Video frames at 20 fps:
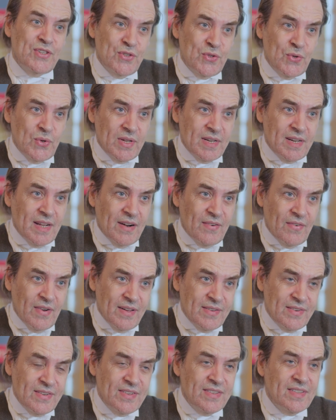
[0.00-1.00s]
is doing
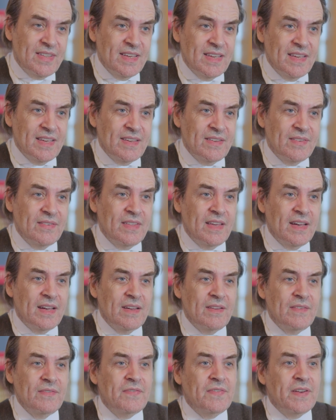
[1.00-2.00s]
around
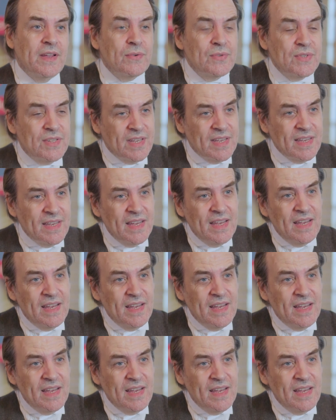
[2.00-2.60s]
the frailty